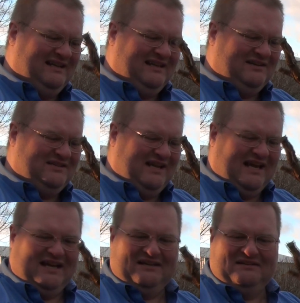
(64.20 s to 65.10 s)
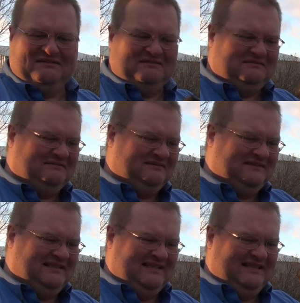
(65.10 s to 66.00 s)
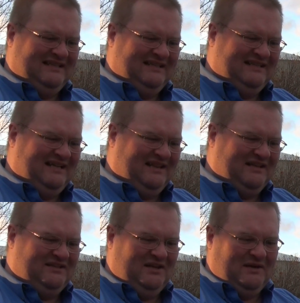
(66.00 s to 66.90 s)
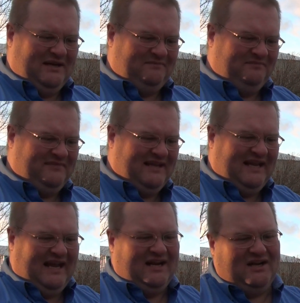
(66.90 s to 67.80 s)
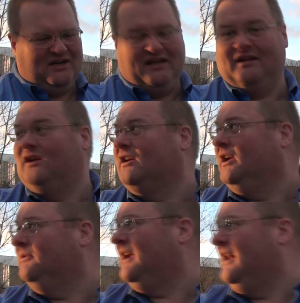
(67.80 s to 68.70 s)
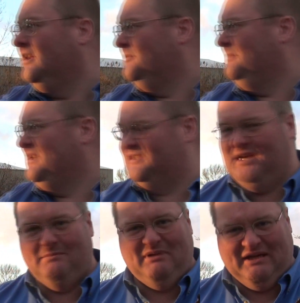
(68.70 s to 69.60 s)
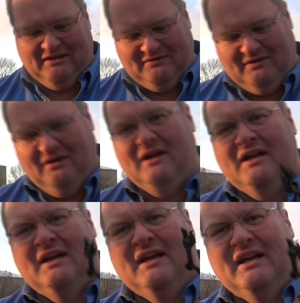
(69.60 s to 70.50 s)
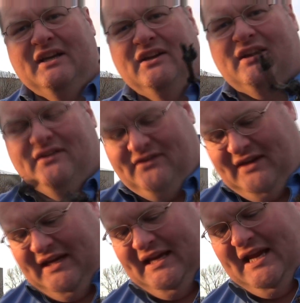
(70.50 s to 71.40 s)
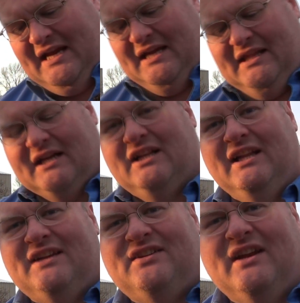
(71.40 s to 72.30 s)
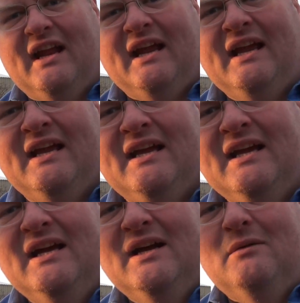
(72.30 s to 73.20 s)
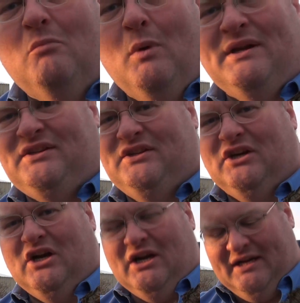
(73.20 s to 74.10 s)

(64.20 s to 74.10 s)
there's uh, nothing to it. And underneath, oh good, we got a little bit of sun peeking through. You can see the glistening moisture